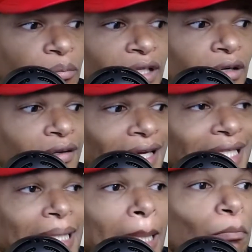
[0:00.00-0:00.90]
I know how they
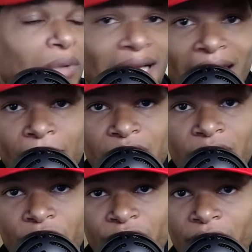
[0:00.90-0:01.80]
blamed
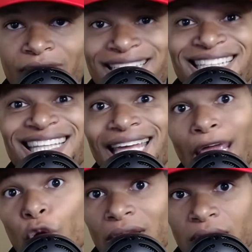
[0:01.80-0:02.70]
him for the very things that
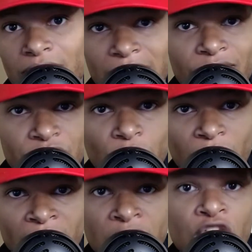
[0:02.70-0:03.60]
they are guilty of doing,